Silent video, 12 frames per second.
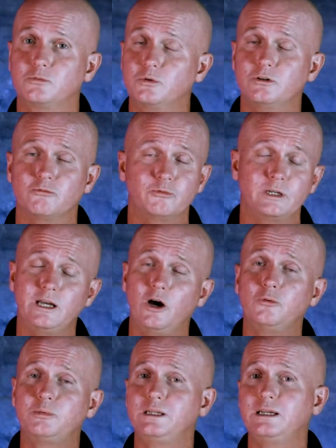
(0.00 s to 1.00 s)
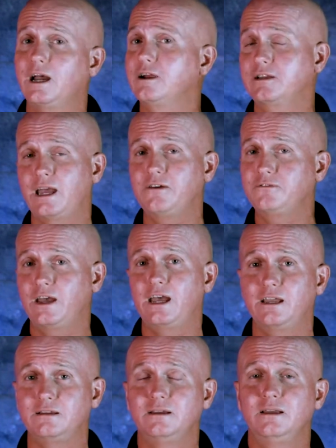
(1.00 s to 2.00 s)
we're reopening our
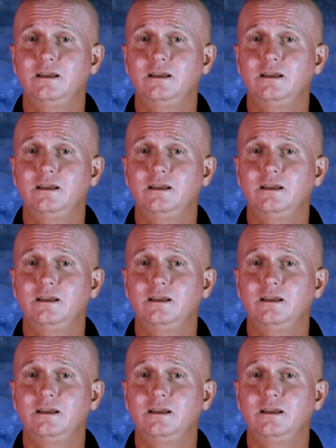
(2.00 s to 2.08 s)
cafe.